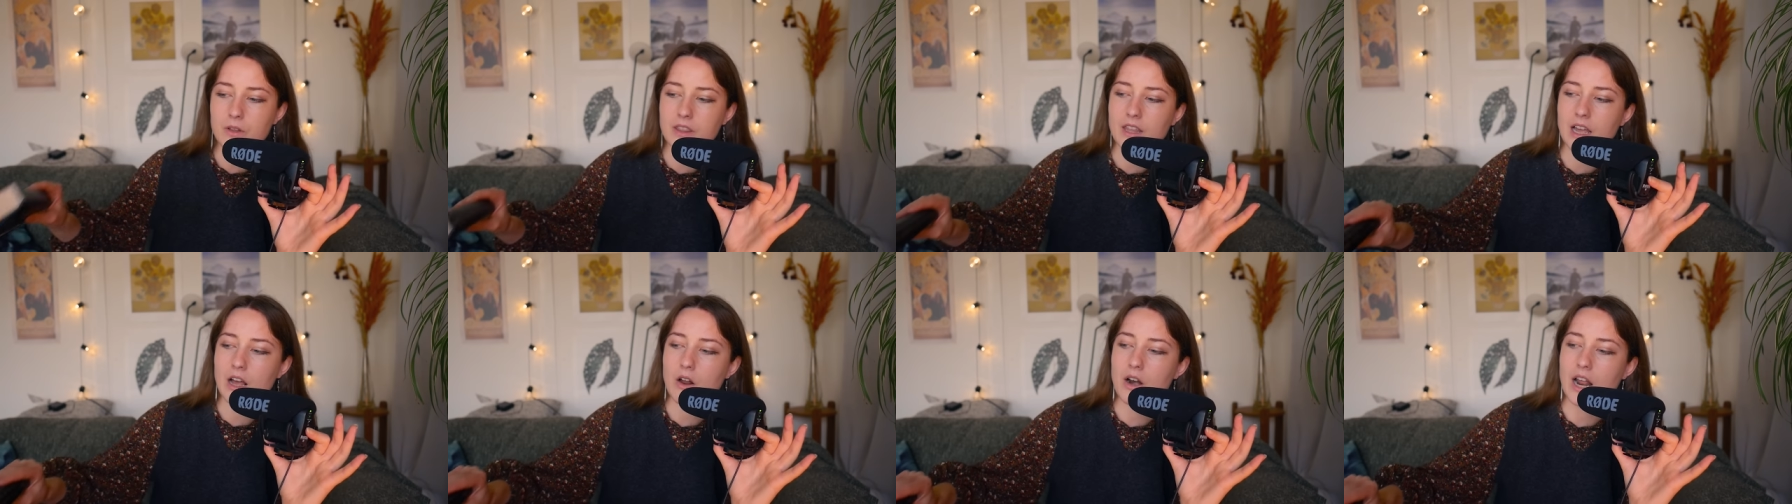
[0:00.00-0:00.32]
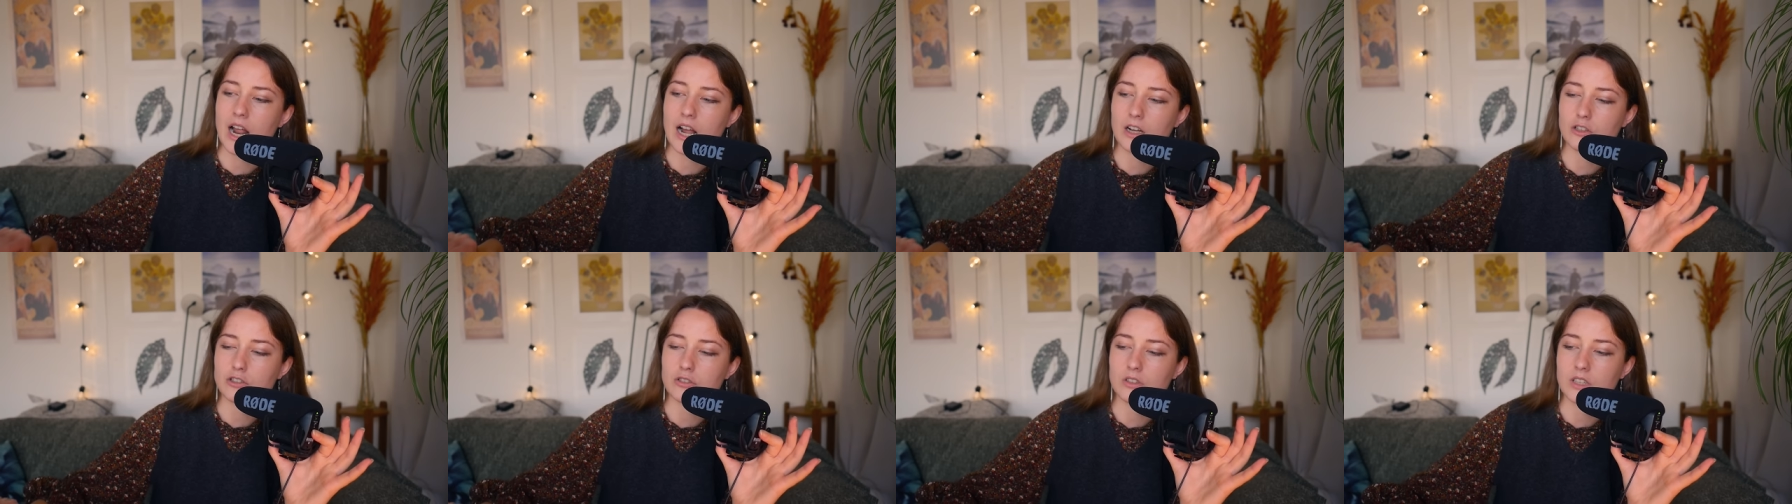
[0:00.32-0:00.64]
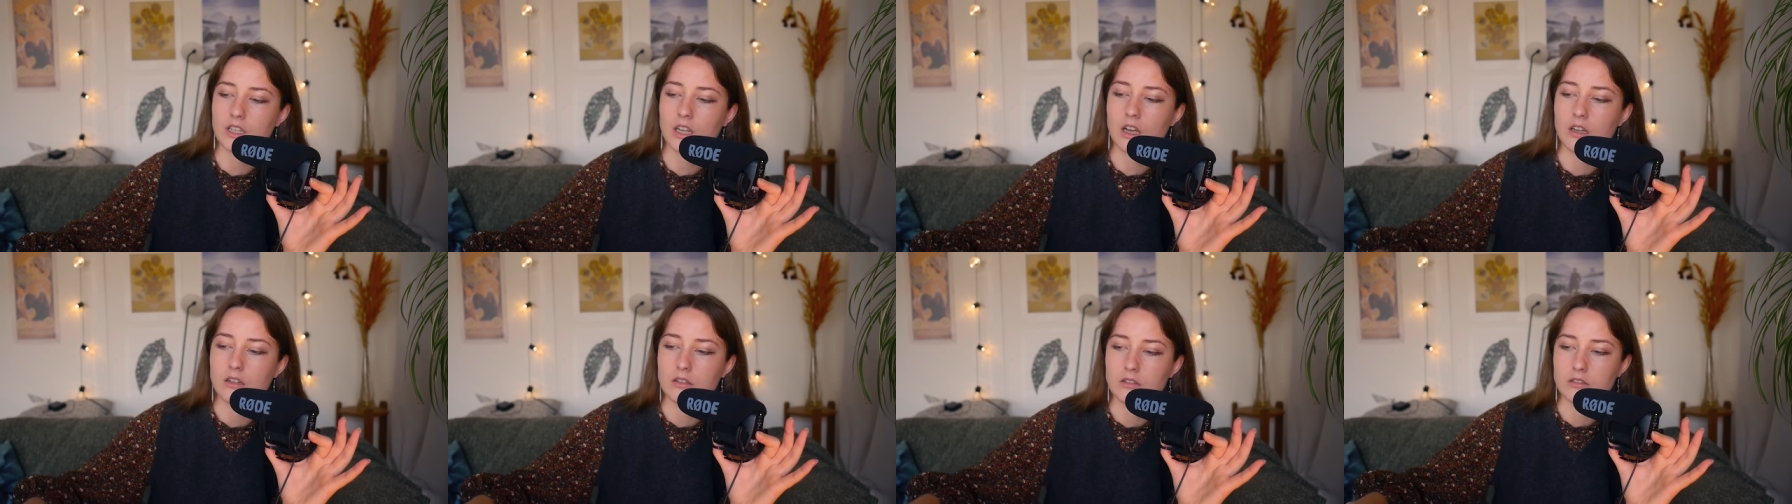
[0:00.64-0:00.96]
without
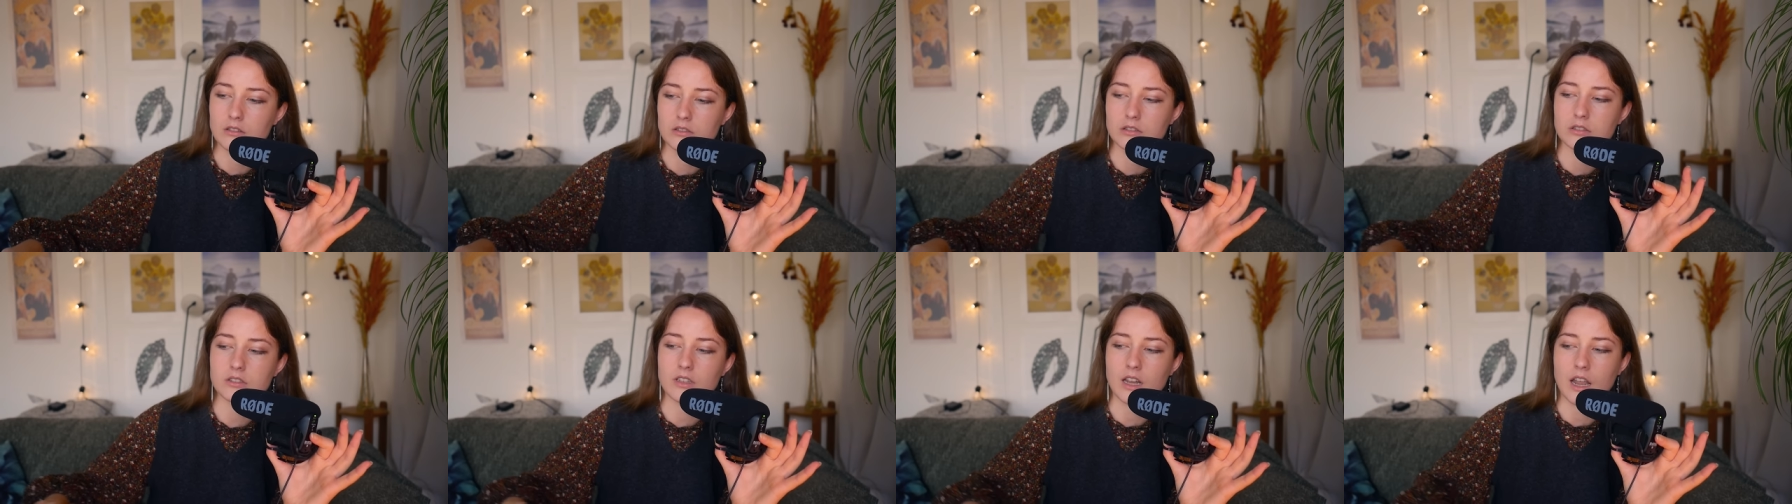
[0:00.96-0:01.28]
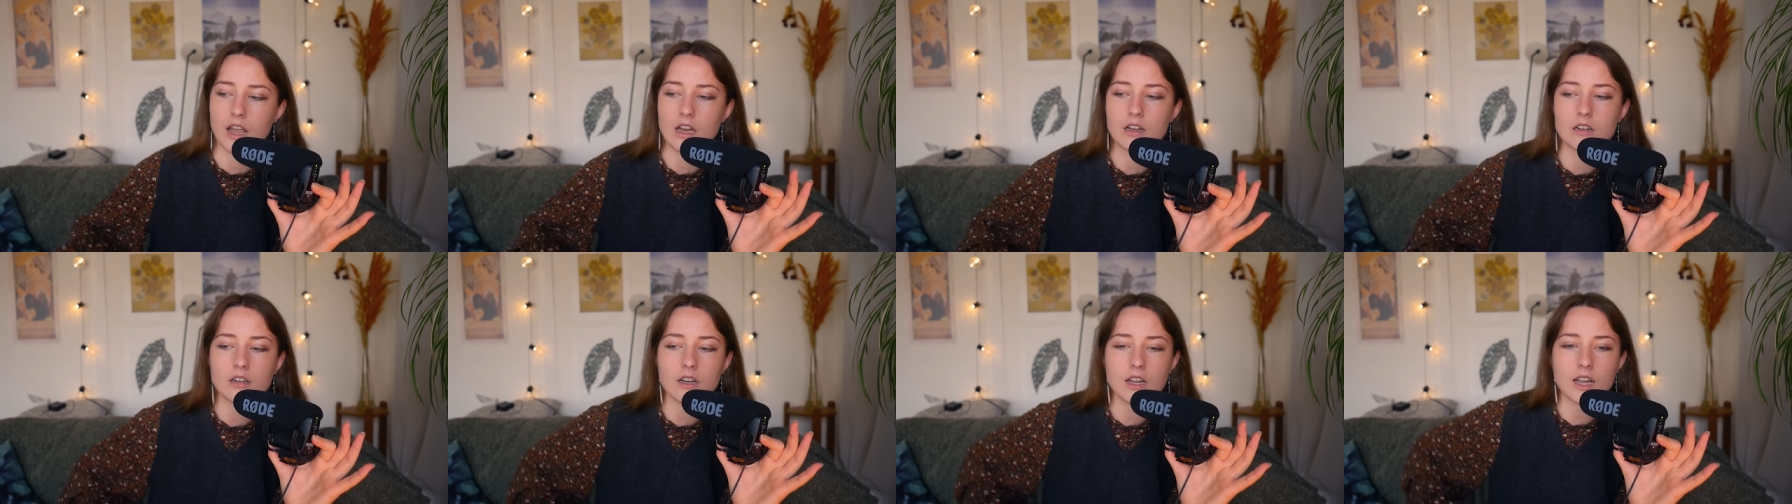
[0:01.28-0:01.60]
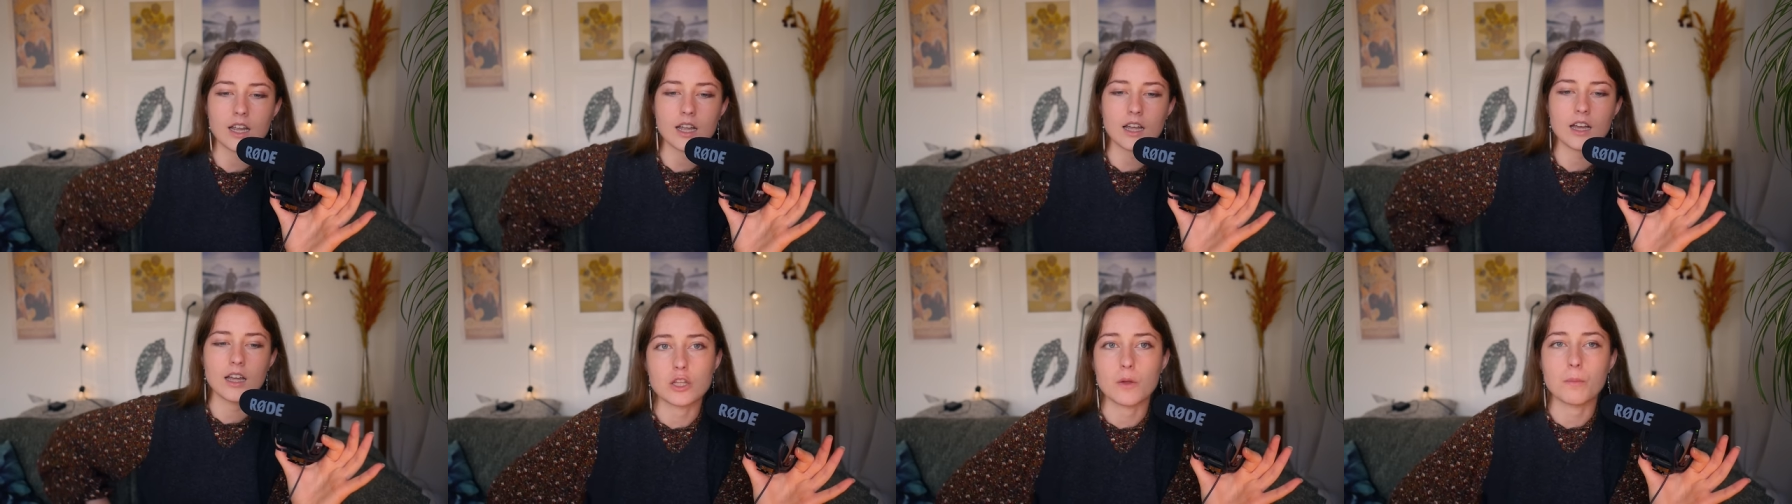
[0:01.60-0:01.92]
actually
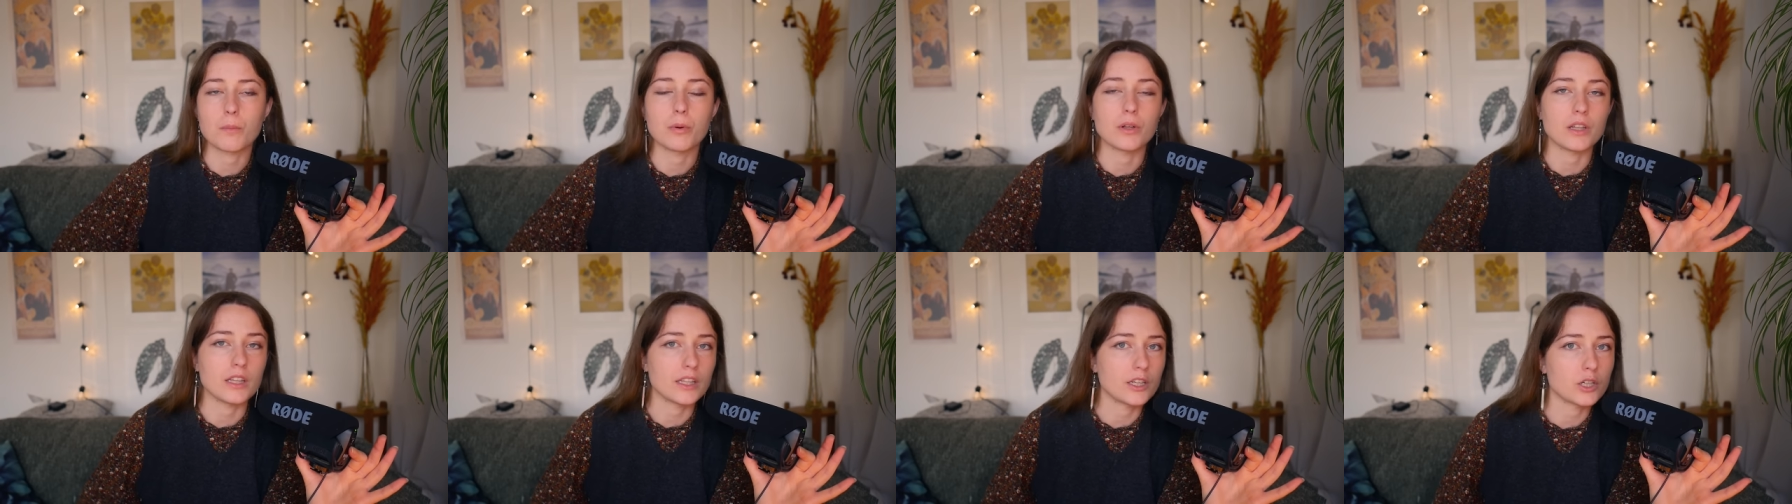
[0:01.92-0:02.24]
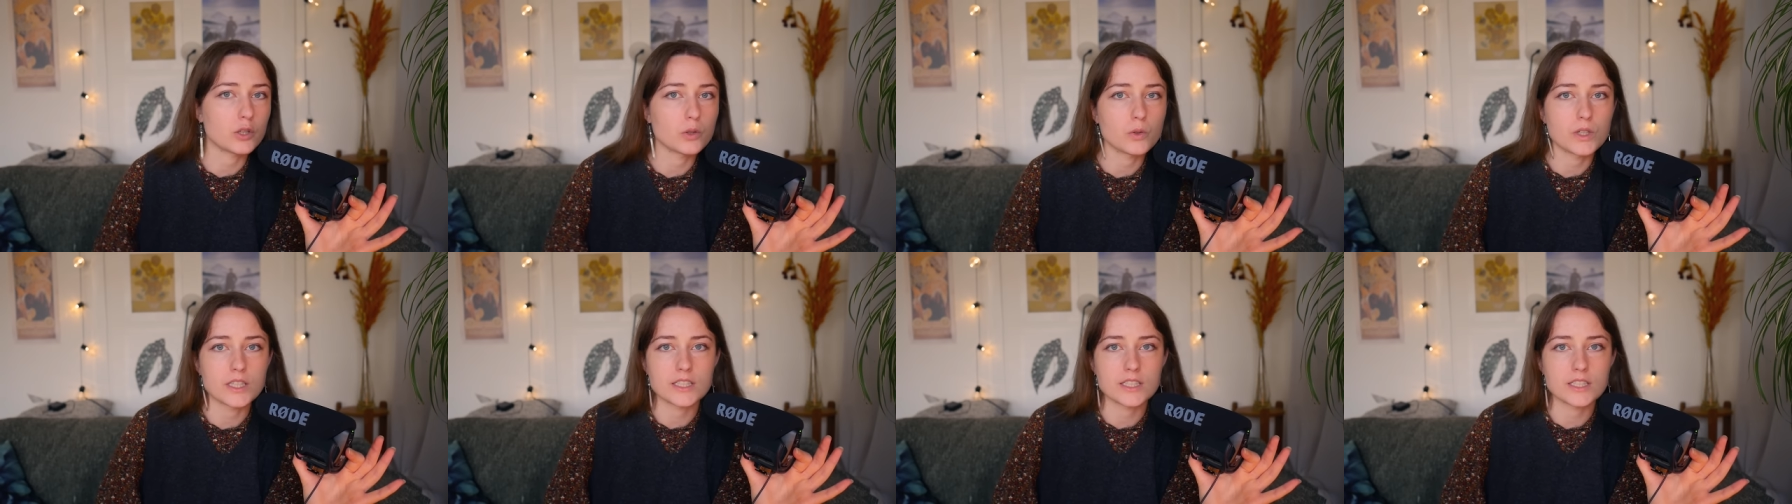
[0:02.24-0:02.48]
understanding the political